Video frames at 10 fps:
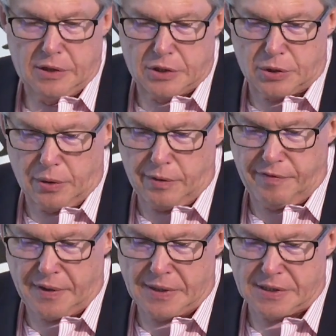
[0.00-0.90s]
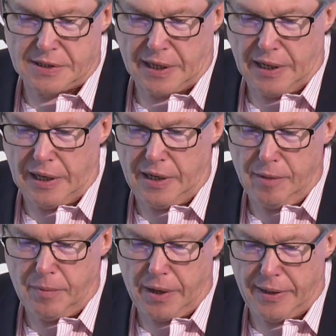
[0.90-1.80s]
to serve as the
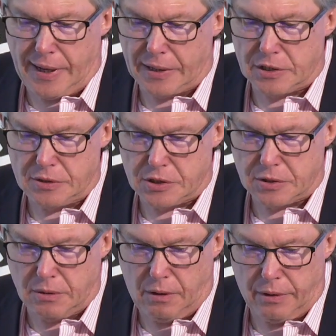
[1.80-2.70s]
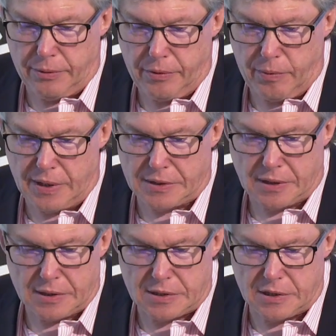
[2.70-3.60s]
Canadian Mine Action Scholar in
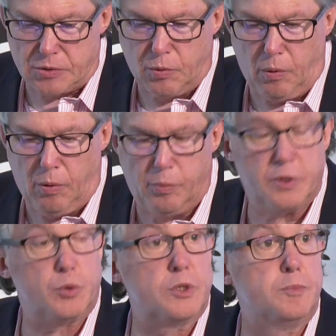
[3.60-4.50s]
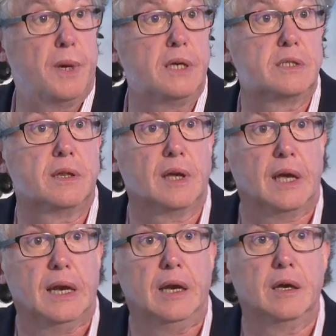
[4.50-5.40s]
Residence. This role, which was based at the
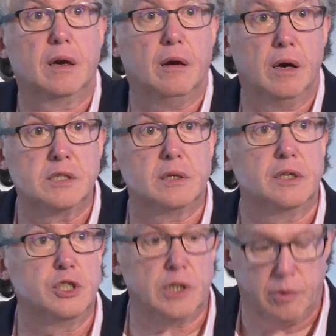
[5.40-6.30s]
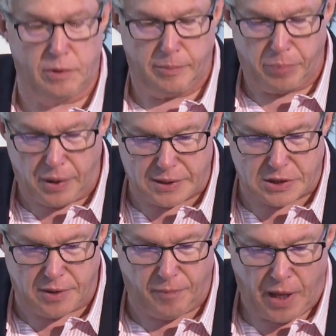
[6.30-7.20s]
Canadian Consulate General in
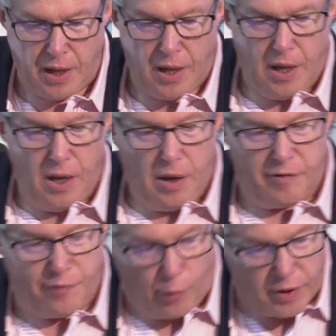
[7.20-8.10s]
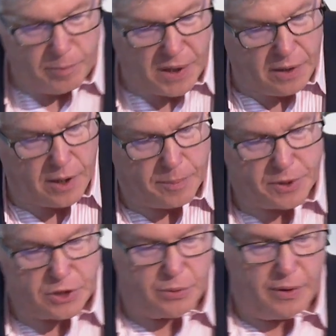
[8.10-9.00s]
Boston, afforded me an
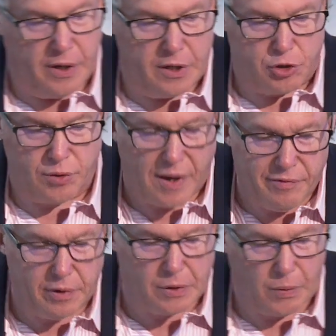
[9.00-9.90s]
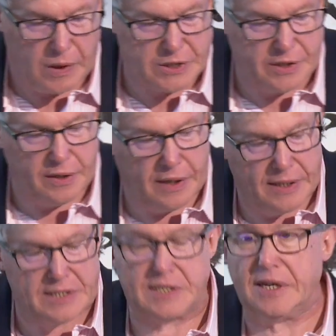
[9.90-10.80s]
opportunity to travel across the
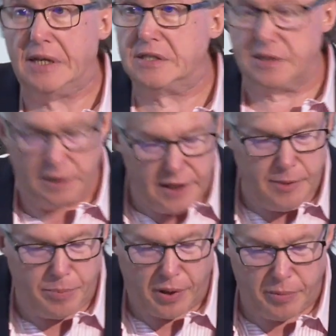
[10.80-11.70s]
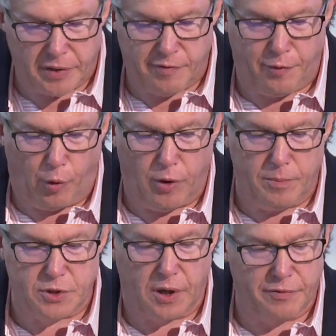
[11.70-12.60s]
United States to lead public
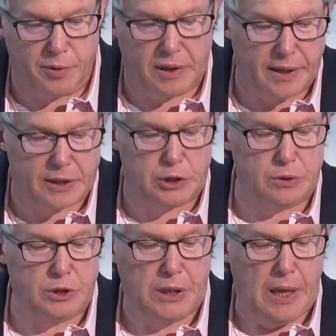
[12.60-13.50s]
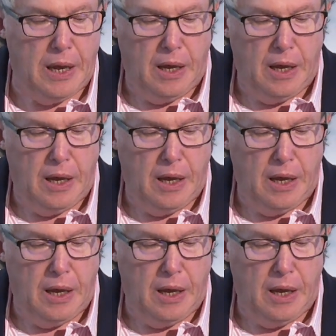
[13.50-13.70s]
forums offering lectures